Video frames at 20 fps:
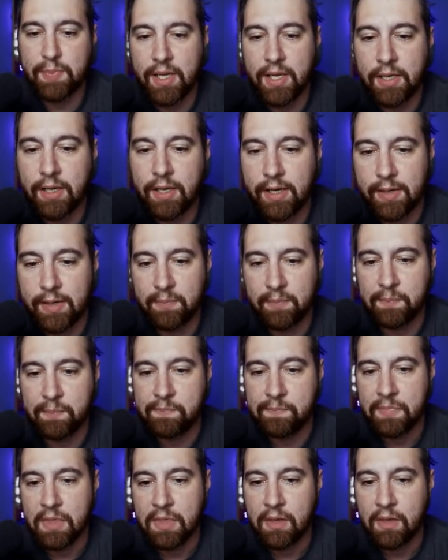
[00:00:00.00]
a
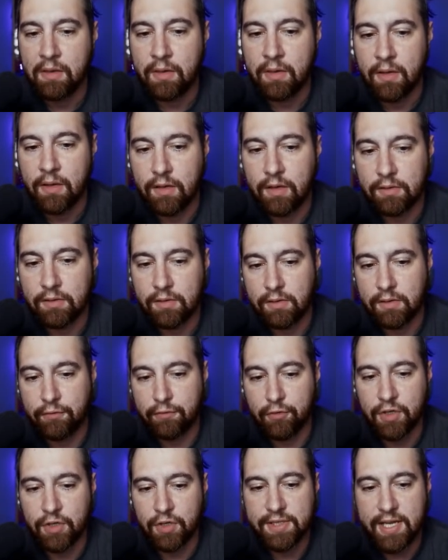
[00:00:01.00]

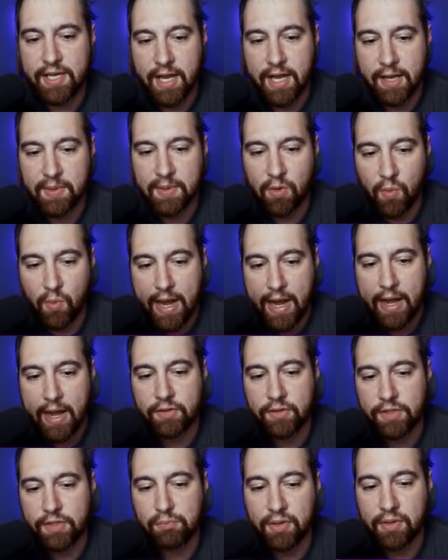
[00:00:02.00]
first time in a while
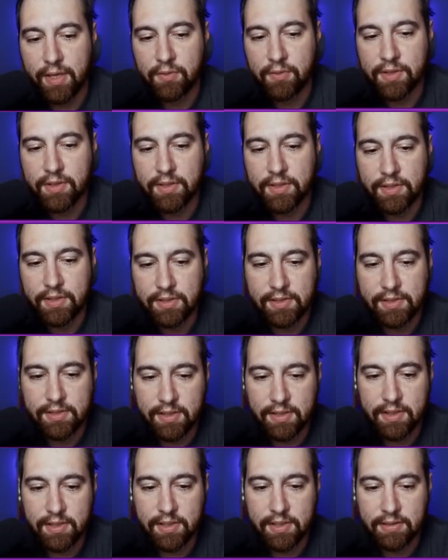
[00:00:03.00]
just playing with this
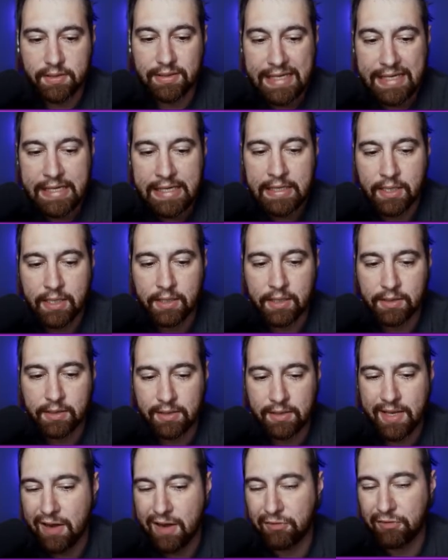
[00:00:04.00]
league,
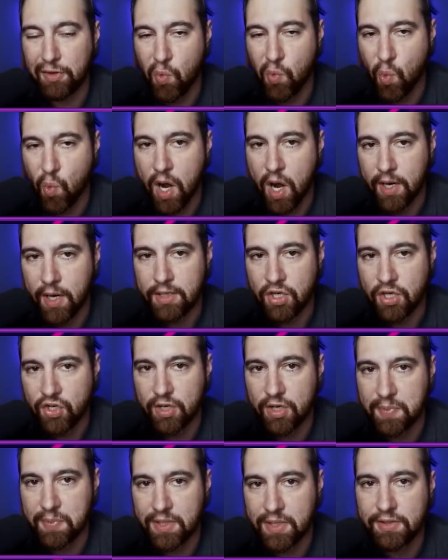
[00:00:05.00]
not really wanting to
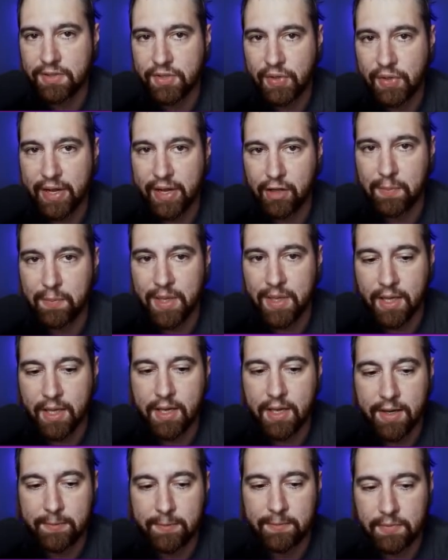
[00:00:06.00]
jump into Element
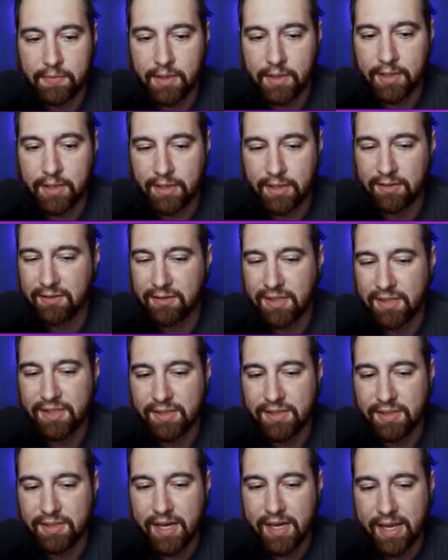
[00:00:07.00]
Cup,
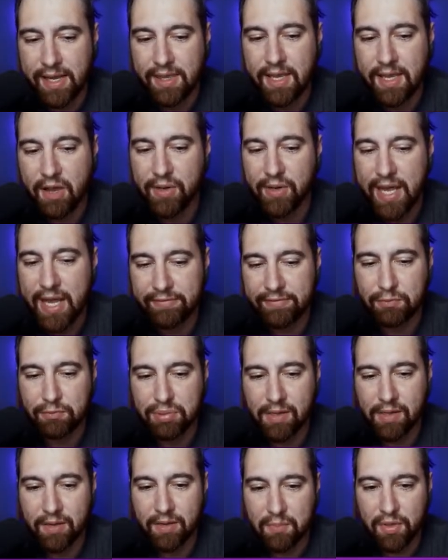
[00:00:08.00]
because I think I would have to
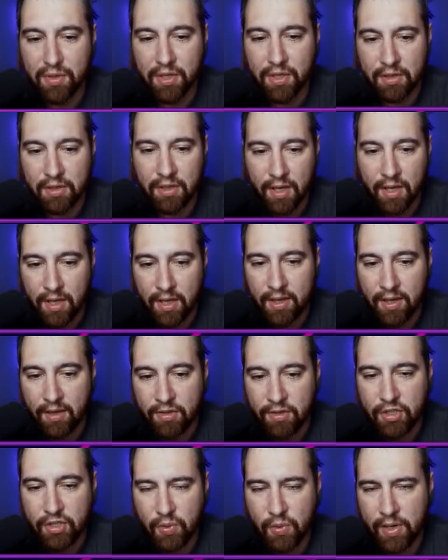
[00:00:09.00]
probably burn
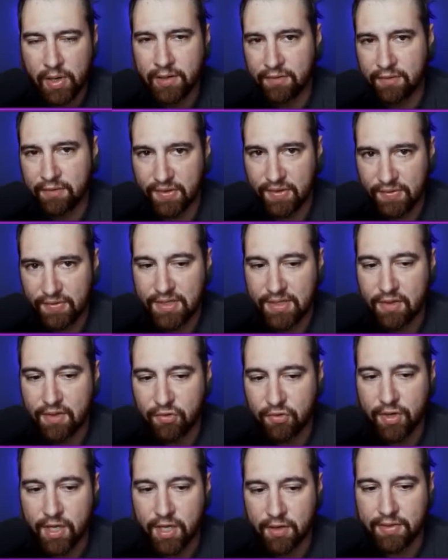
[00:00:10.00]
250 to
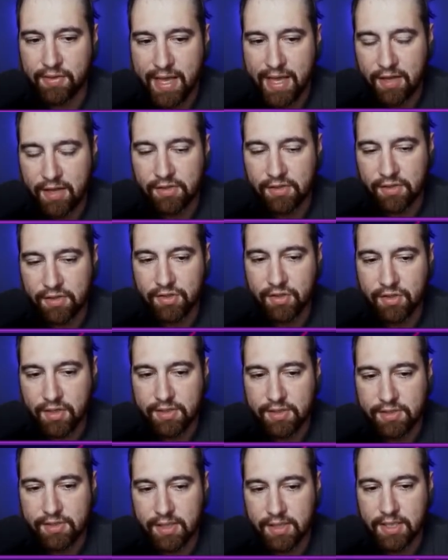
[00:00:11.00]
300,000
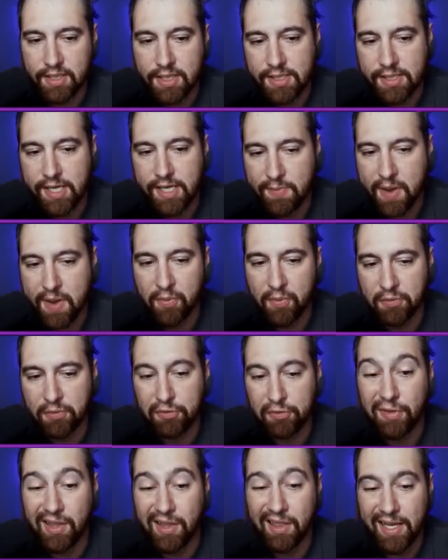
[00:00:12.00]
Stardust to get the team I would
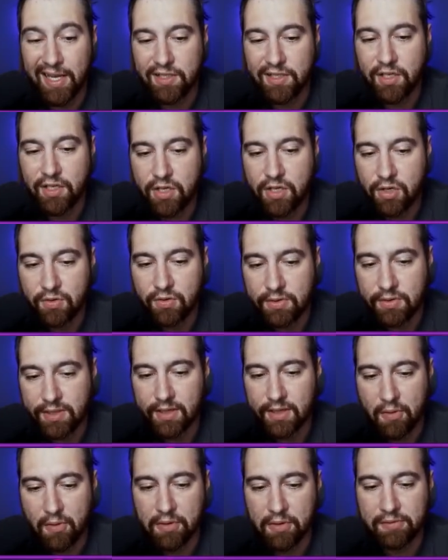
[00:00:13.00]
really like to use, and
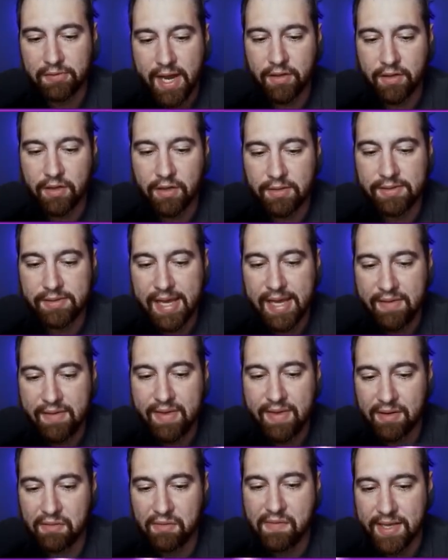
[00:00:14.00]
I would rather save
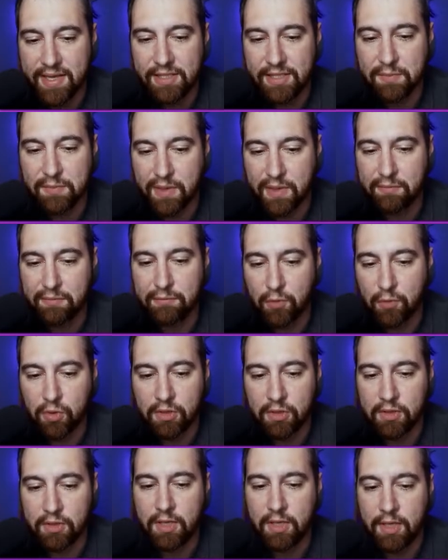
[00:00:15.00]
that investment
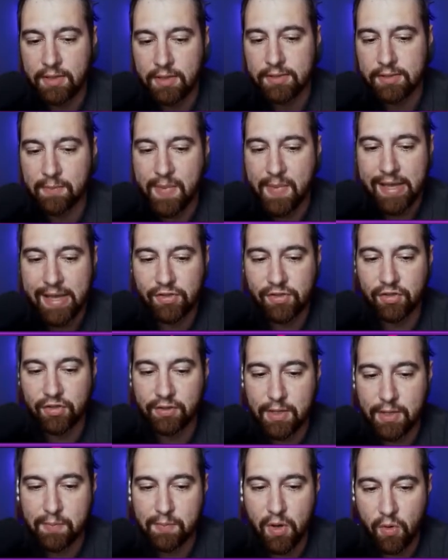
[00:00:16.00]
for some Master
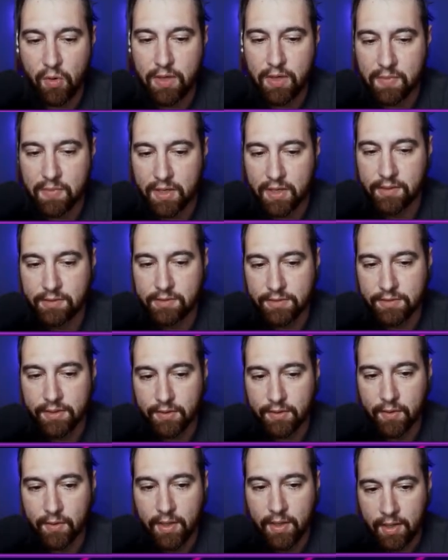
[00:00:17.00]
League Pokemon.
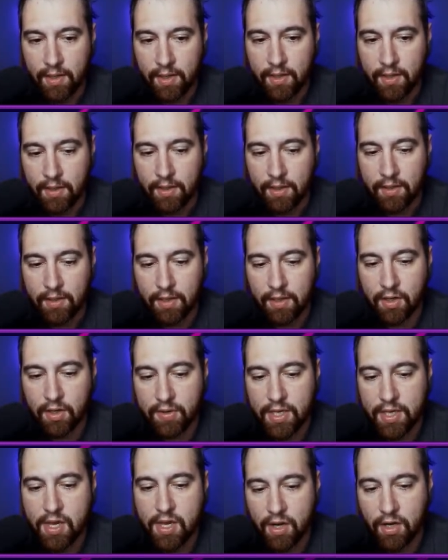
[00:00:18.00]
So here we
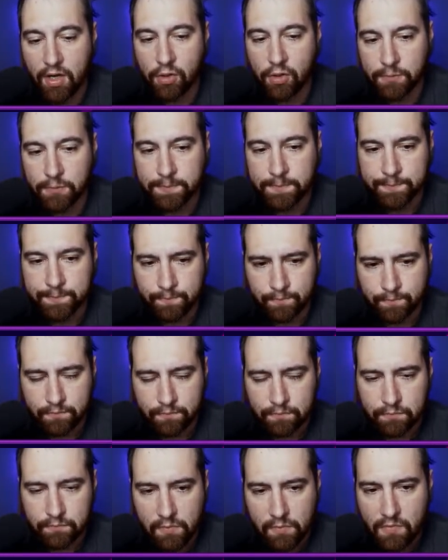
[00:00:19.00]
go.
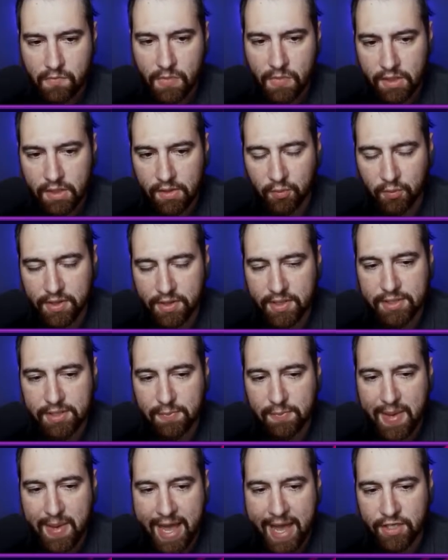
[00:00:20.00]
With this
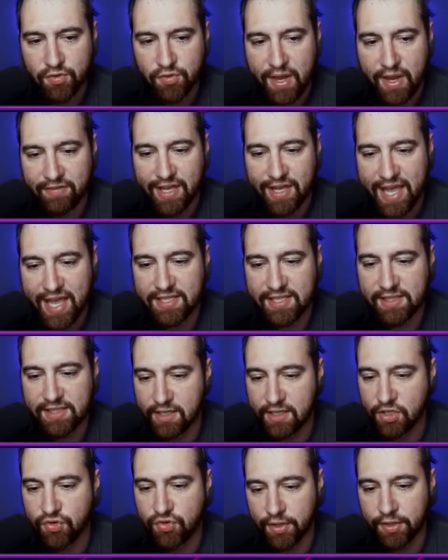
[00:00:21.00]
match, we have an
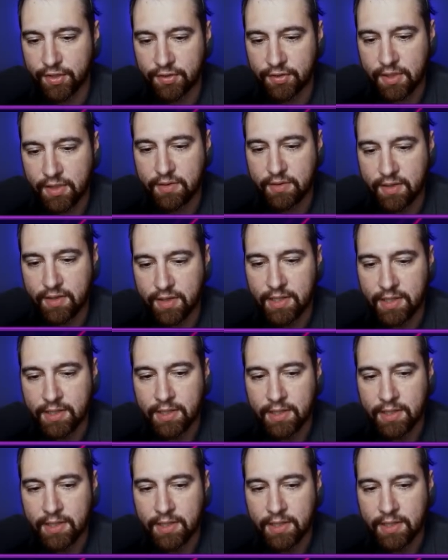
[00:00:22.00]
Excadrill, and then